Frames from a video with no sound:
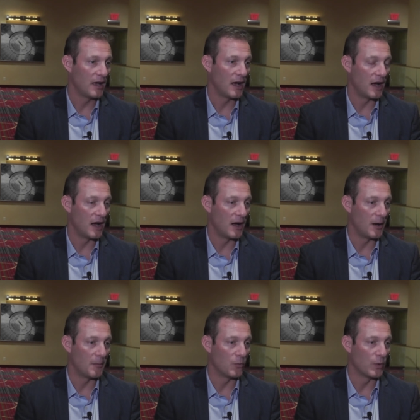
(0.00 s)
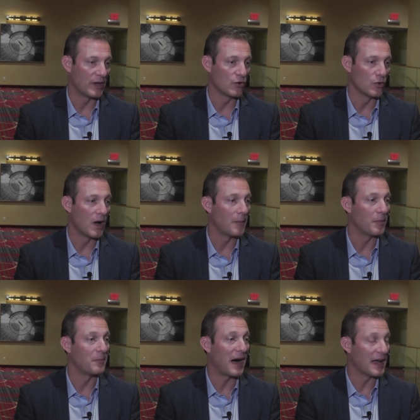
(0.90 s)
Um, we grew up
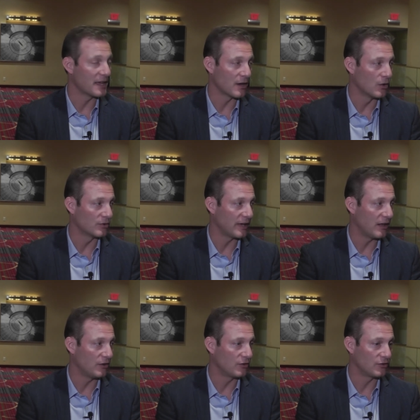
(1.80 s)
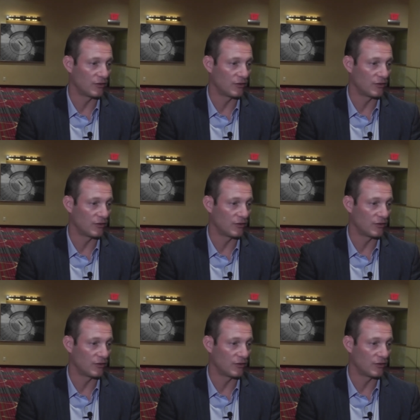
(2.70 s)
buying hotels.